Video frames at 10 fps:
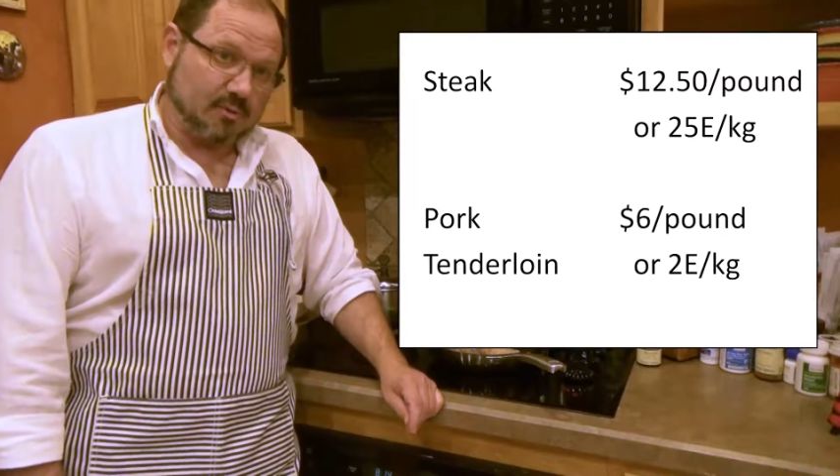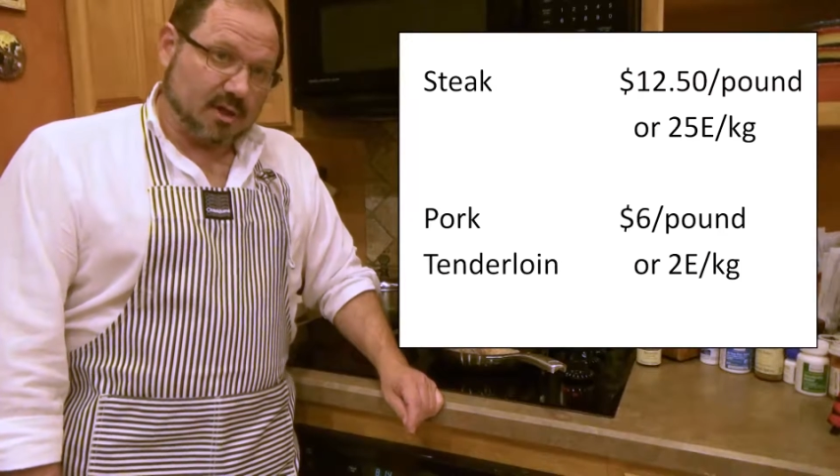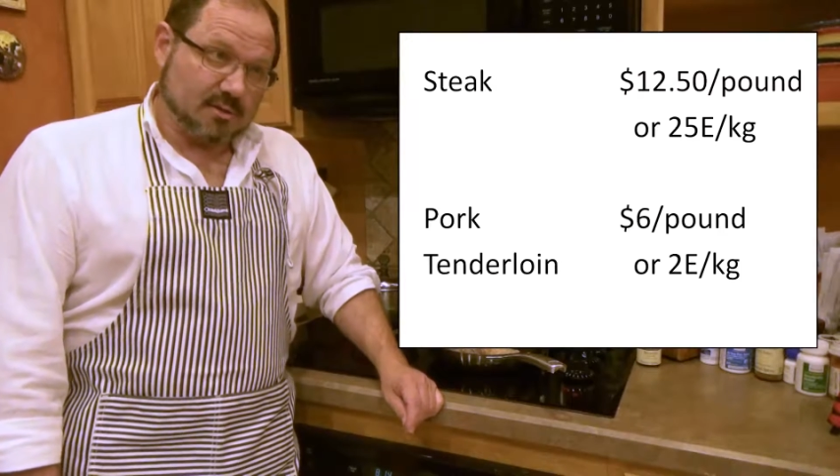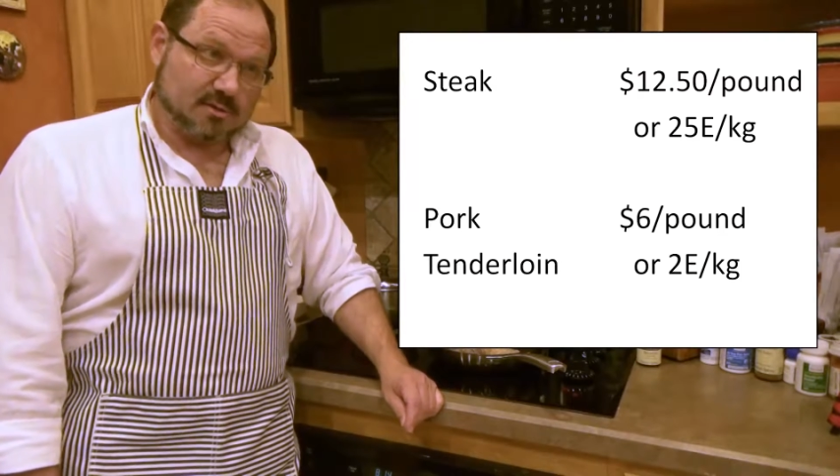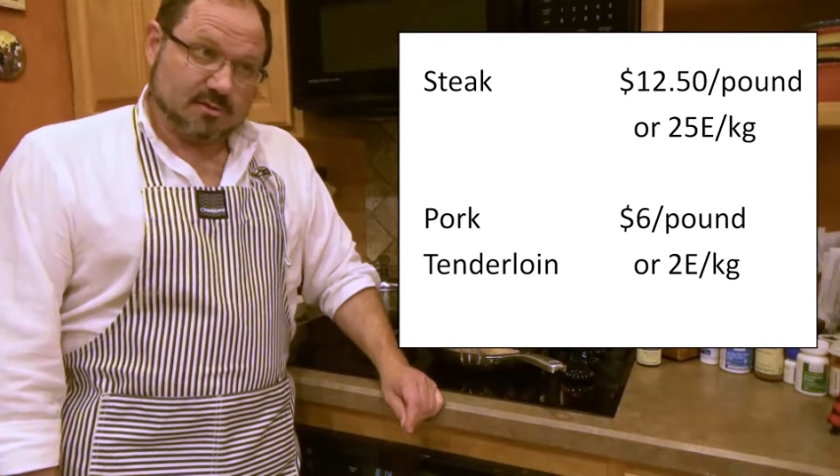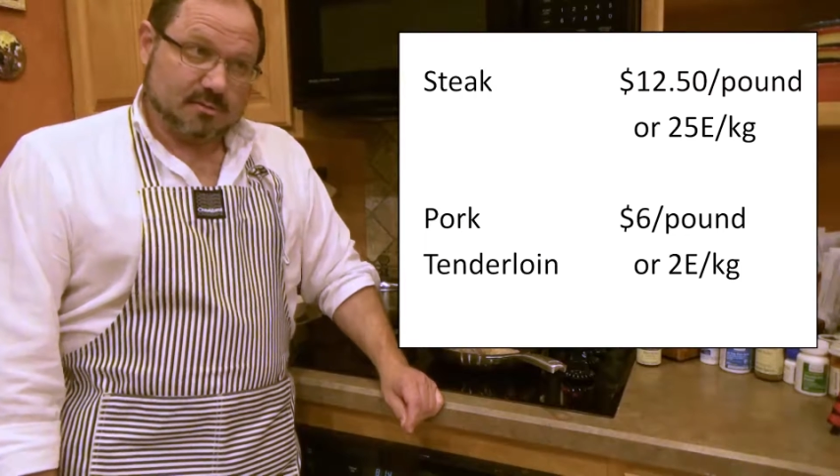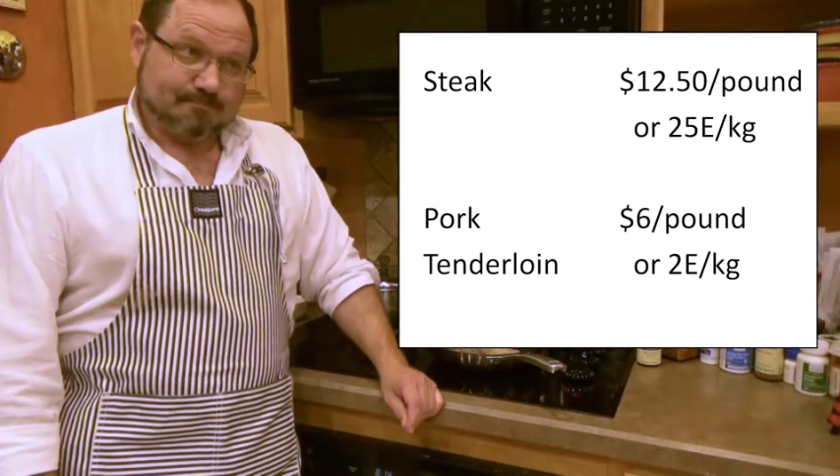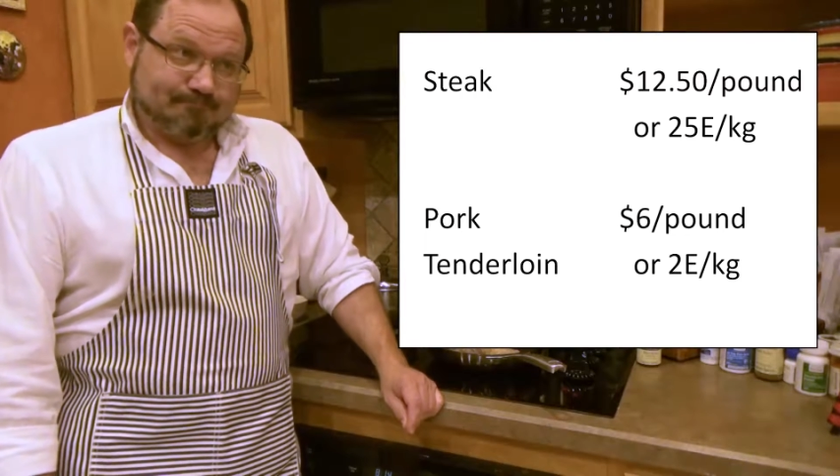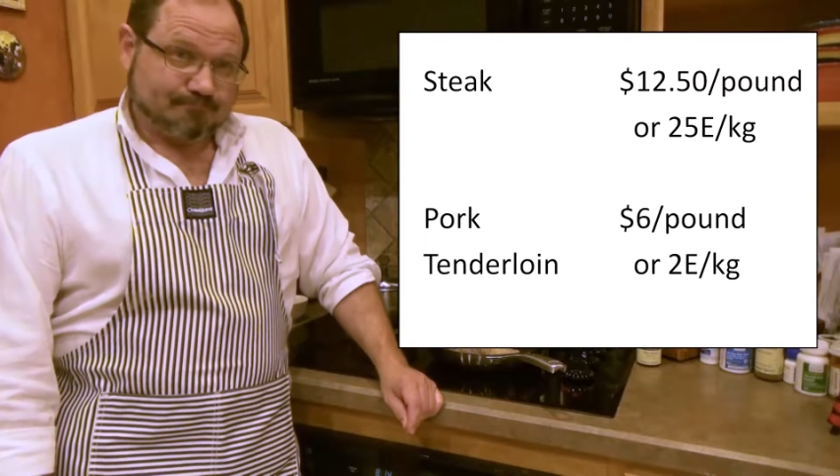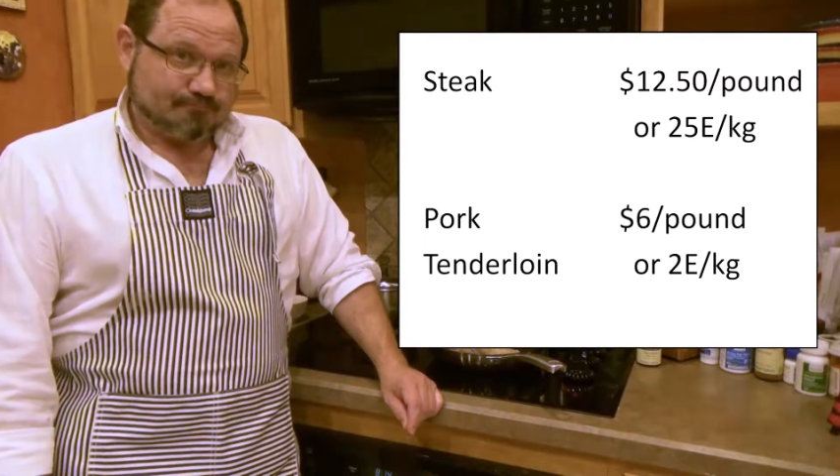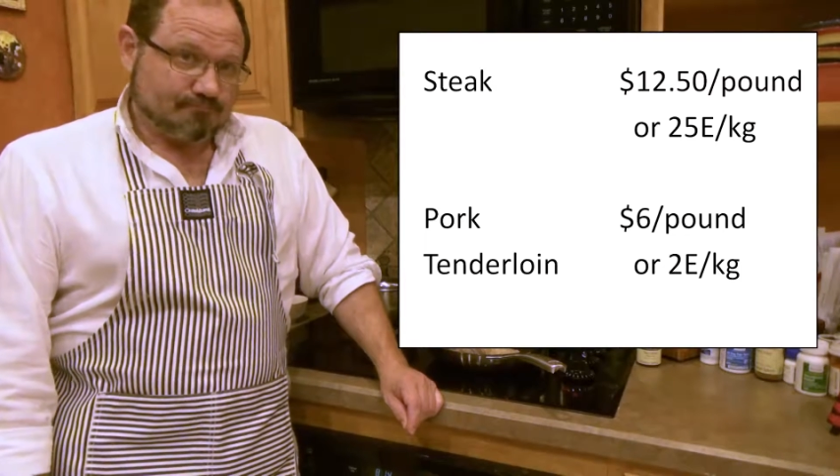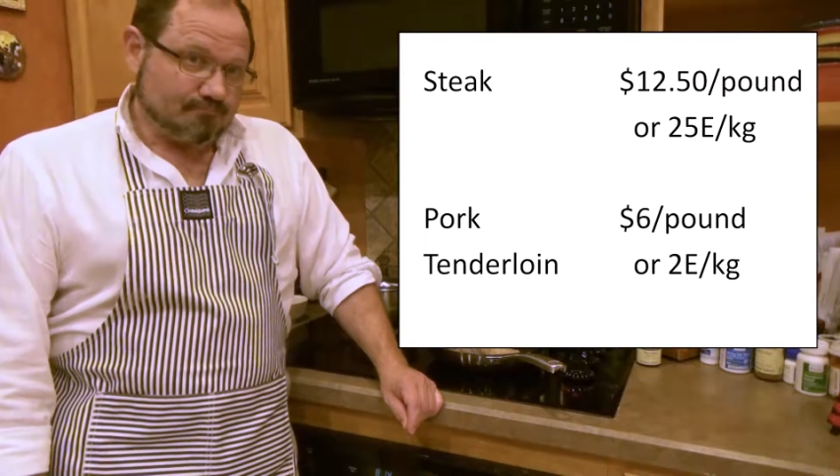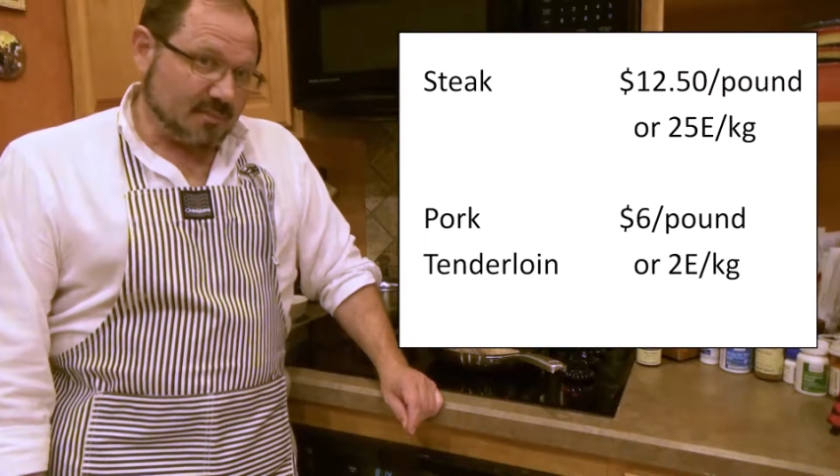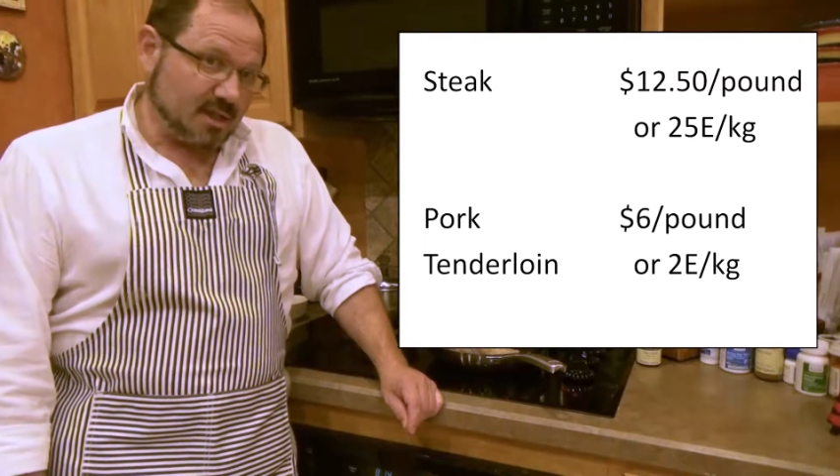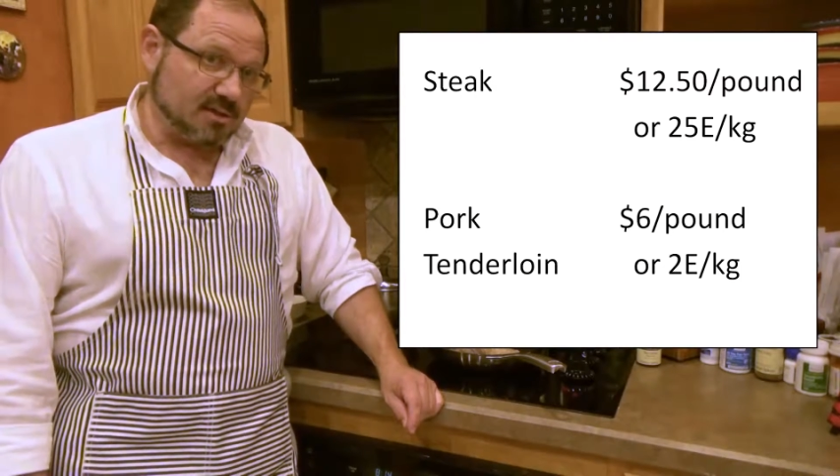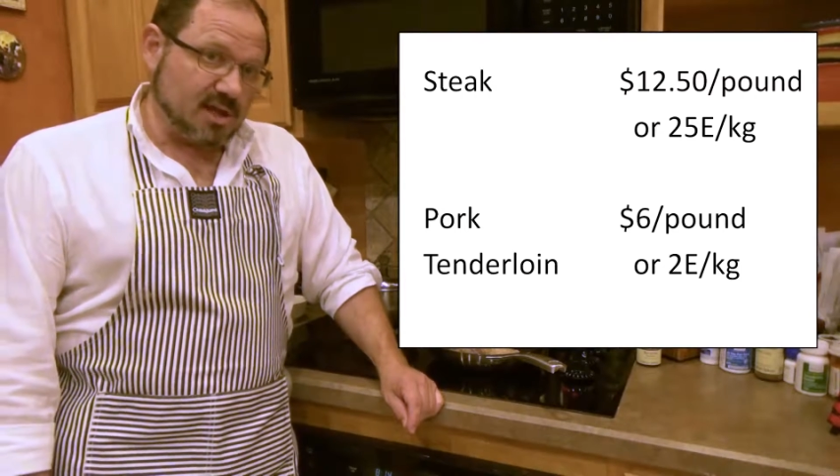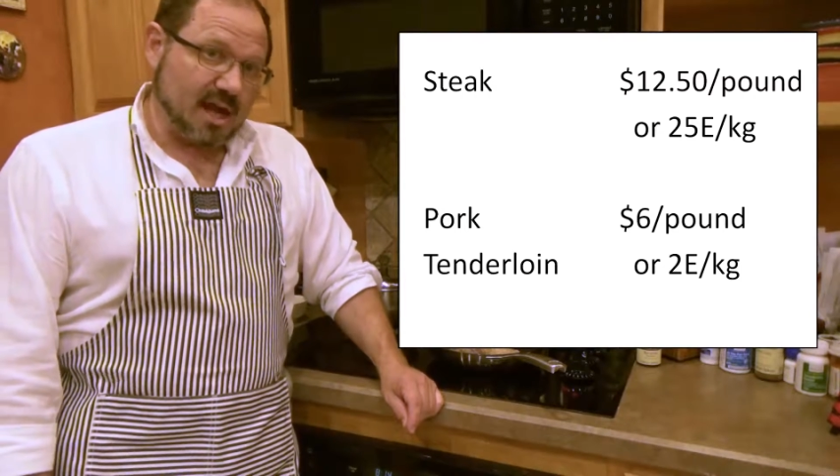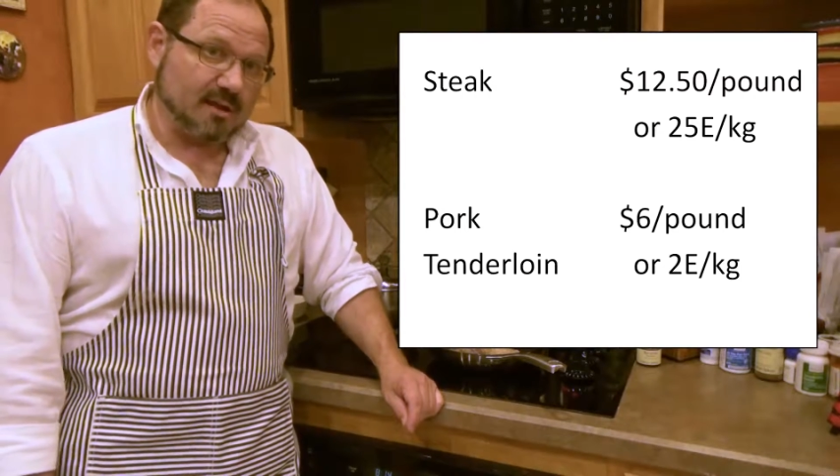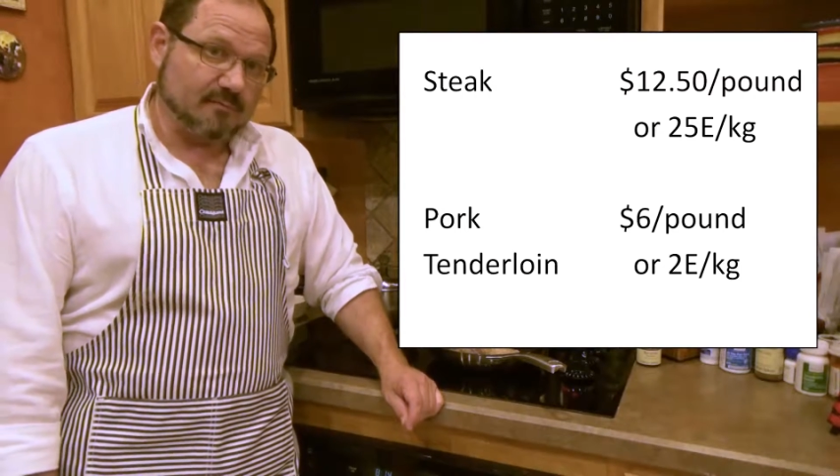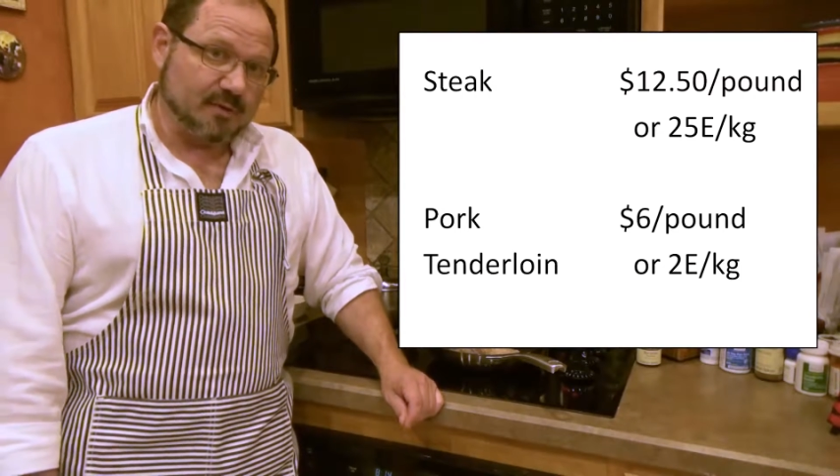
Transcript: runs $10,